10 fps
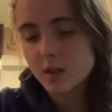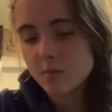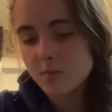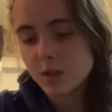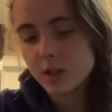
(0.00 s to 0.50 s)

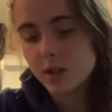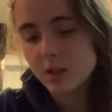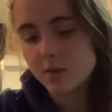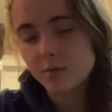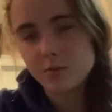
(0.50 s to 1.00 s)
Make it kind of
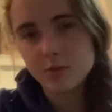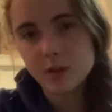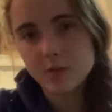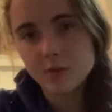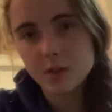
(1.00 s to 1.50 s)

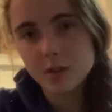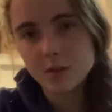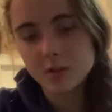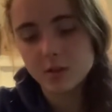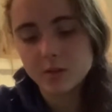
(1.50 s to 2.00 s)
fluffy, you
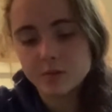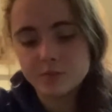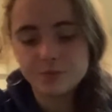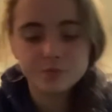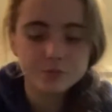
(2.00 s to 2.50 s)
know,
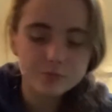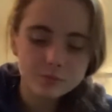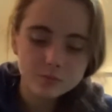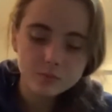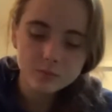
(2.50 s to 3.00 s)

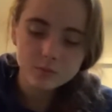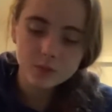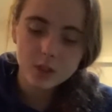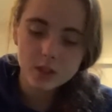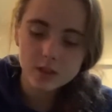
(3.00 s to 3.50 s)

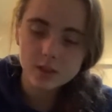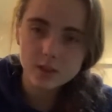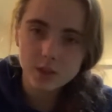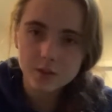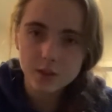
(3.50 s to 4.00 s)
kind of
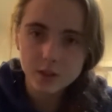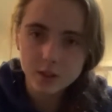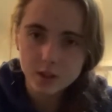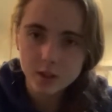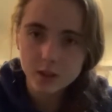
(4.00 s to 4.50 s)
stuffed in
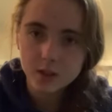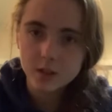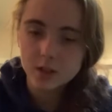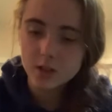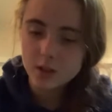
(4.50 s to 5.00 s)
there.
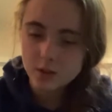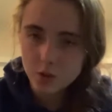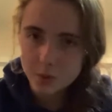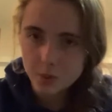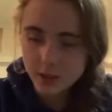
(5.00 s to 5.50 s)
The
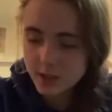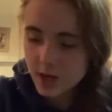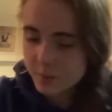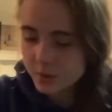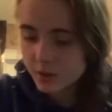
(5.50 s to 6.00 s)
open
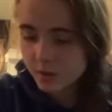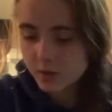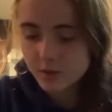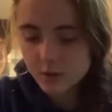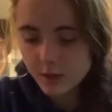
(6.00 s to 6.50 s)
gap, you know, leave a
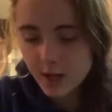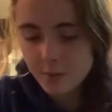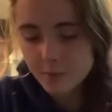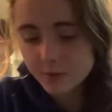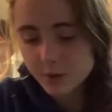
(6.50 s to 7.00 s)
little gap
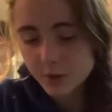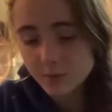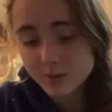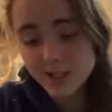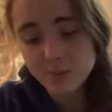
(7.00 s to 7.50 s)
so you don't
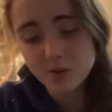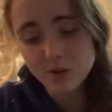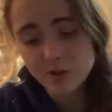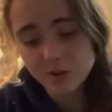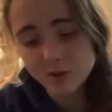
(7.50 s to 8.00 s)
tape it all
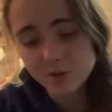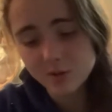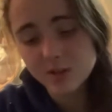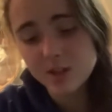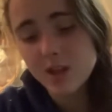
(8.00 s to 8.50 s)

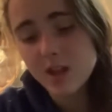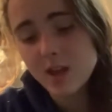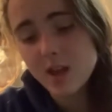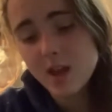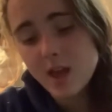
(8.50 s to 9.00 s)
closed.
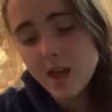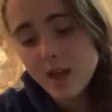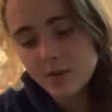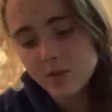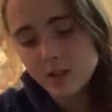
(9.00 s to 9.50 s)

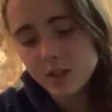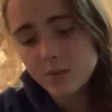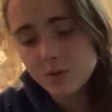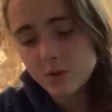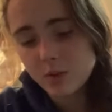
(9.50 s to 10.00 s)
And keep
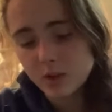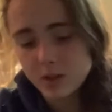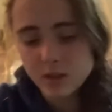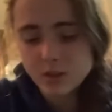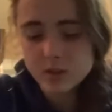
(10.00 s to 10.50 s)
doing
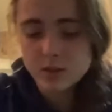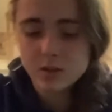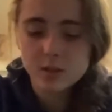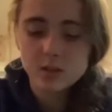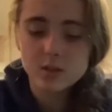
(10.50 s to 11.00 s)
this
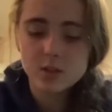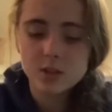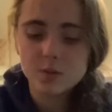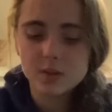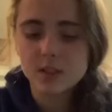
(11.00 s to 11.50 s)
just so
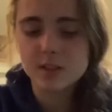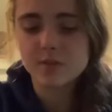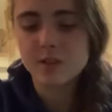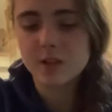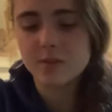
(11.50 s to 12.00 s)
it stays
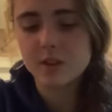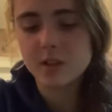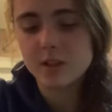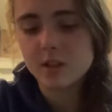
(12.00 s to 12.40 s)
fluffy.